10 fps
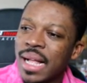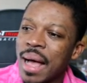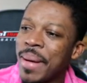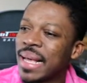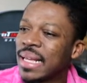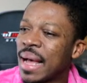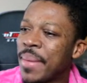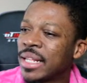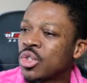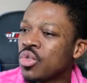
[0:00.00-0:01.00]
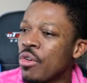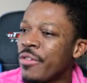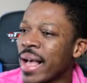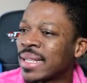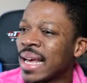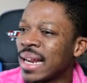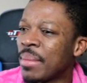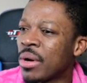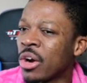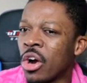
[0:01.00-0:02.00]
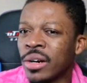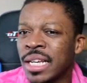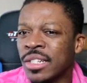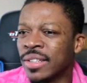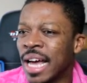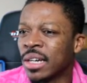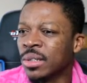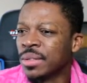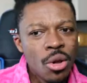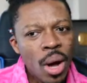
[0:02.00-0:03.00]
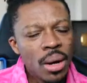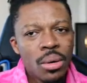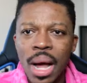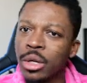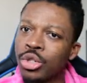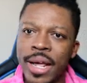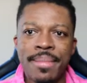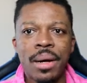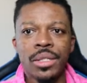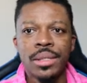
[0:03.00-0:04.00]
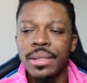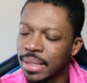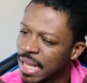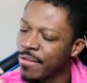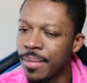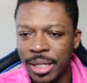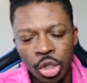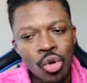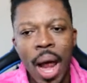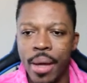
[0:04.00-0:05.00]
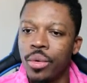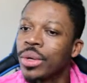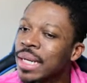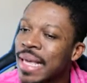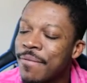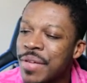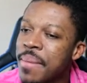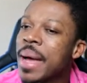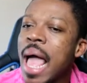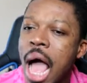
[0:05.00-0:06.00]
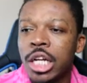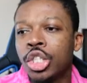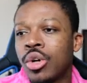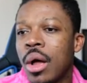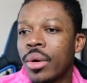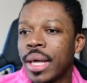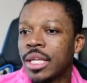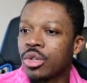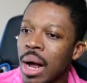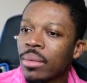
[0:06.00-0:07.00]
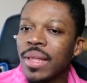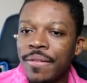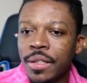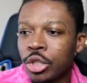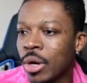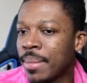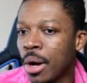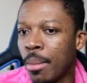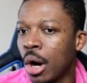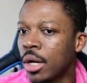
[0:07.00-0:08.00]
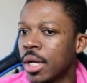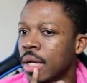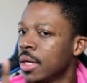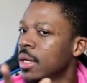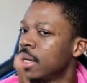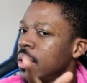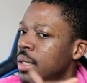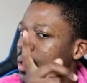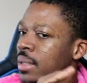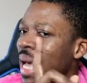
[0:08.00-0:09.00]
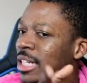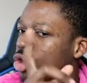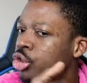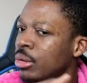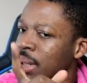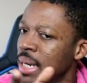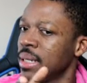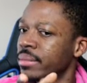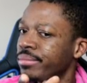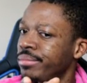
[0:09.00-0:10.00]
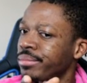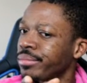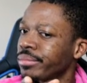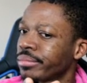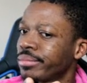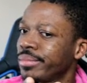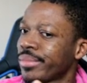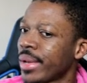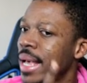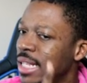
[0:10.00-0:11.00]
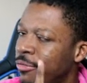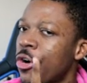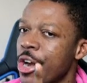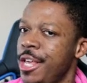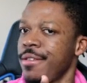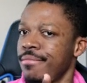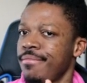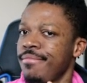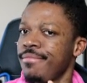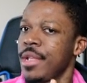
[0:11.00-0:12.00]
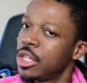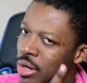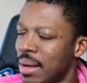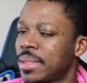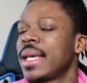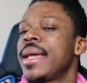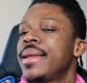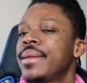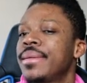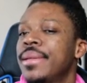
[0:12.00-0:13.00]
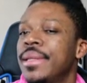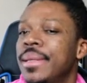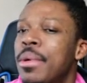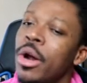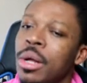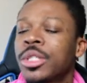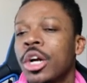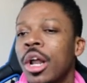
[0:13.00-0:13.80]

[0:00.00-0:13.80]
am I am I too overexcited about a card that's not that good? No, I'll try him out. Give him a try. Give him a try. Okay, so I'll definitely try him out. But that dribbling it's funny. That's all I'm saying. But welcome to the